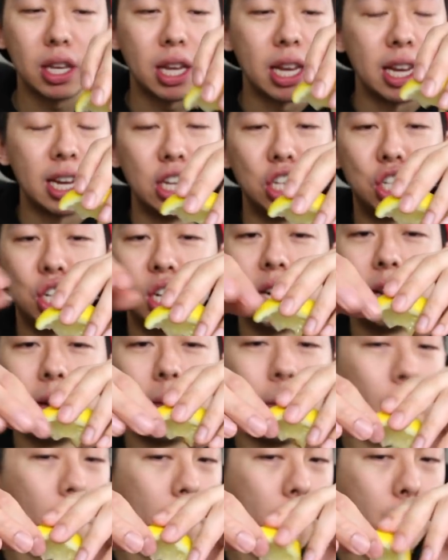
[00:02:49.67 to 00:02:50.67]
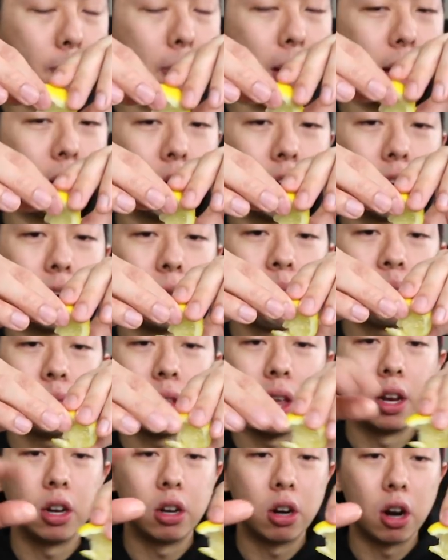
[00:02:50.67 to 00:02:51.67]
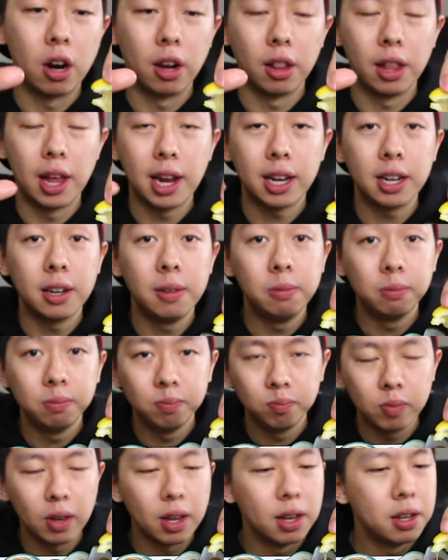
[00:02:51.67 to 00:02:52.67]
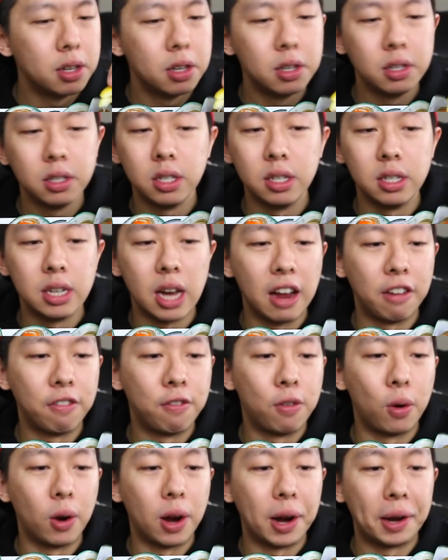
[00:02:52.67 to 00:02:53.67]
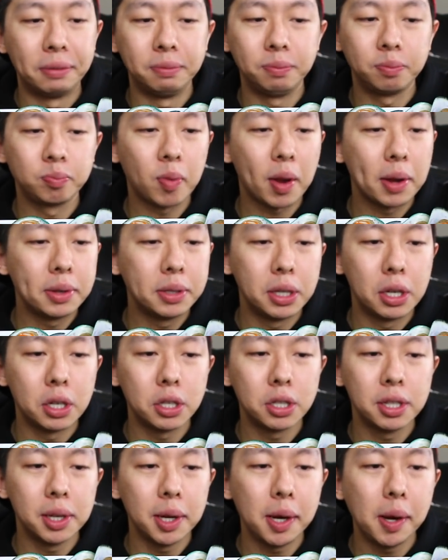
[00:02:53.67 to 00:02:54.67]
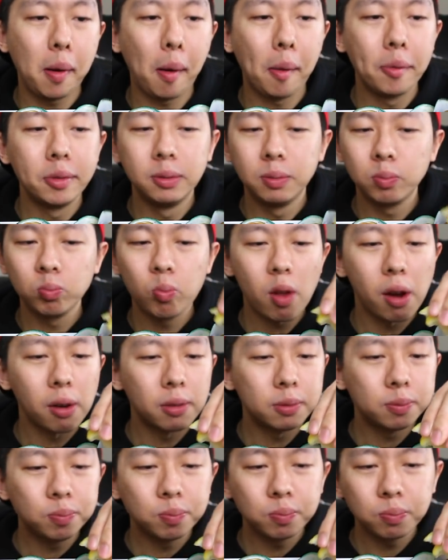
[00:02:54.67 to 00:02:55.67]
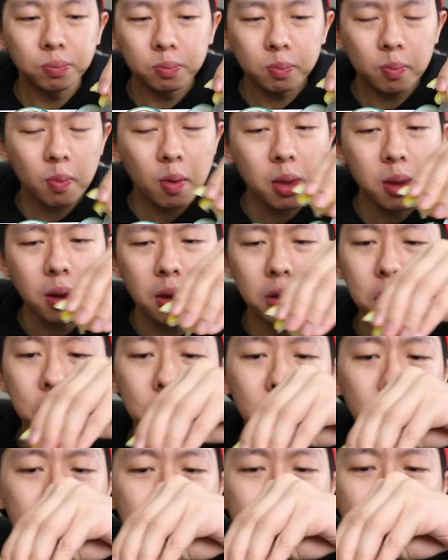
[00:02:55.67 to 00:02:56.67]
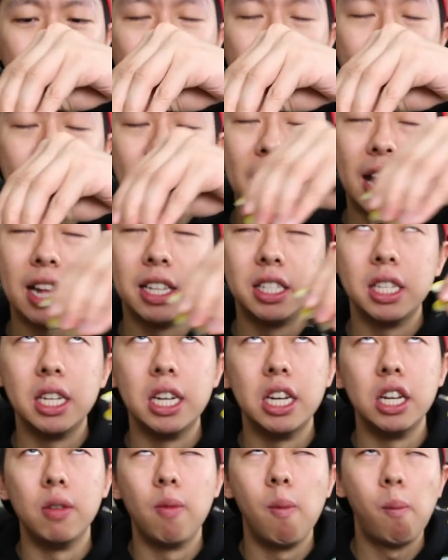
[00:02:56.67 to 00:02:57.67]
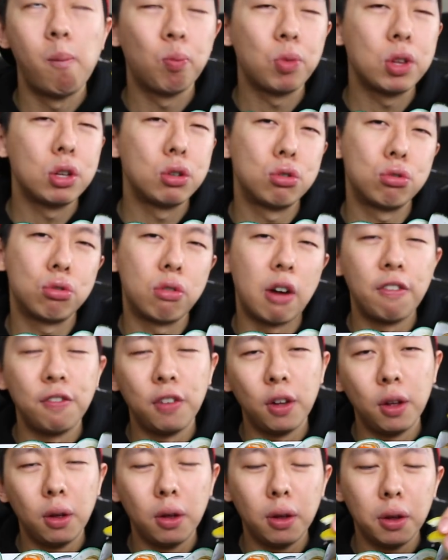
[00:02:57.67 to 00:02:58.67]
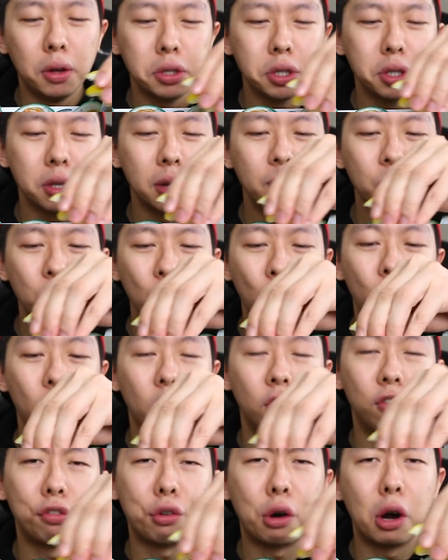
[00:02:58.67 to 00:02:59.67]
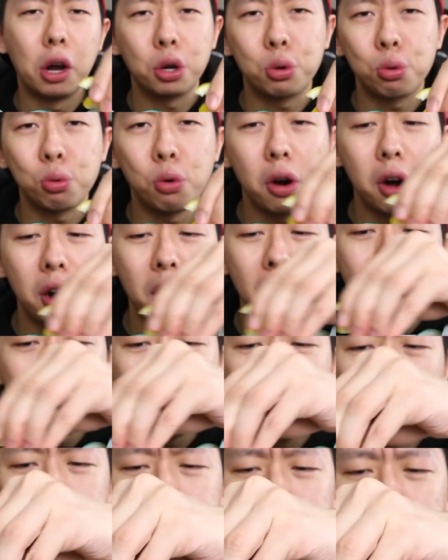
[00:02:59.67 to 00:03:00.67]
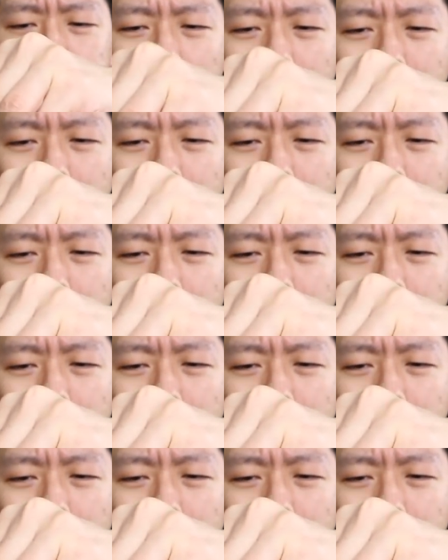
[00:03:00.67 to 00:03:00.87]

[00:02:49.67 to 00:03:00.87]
Cajun, butter, and garlic. To die for. Seriously? You don't need like fancy truffles or foie gras.